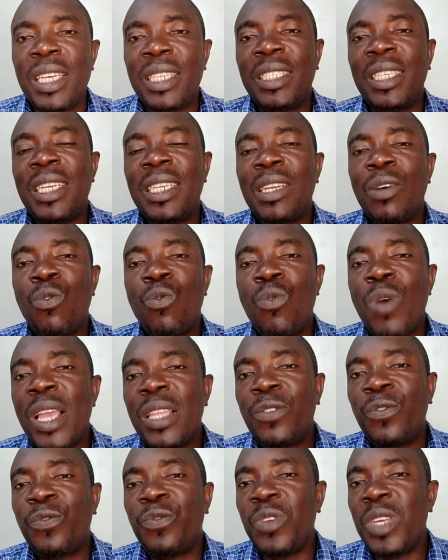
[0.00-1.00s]
is it the
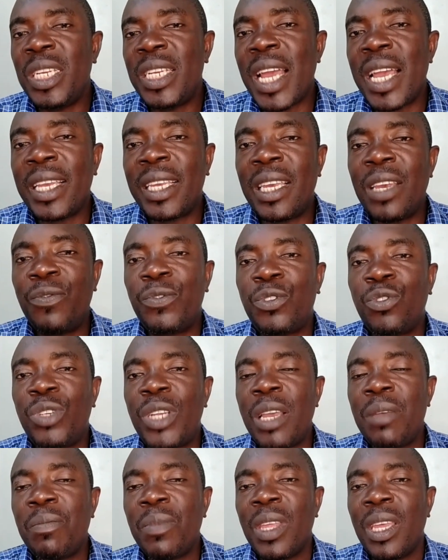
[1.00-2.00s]
wet feed I gave to
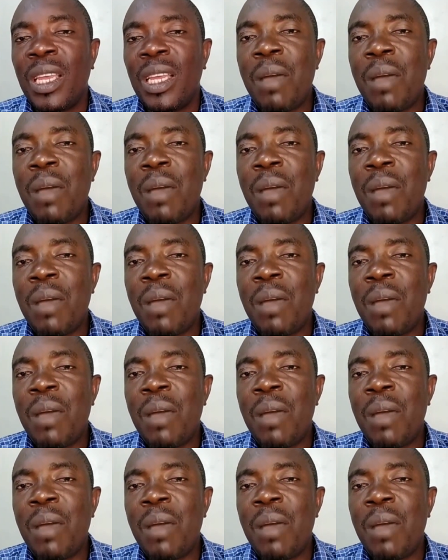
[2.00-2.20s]
them?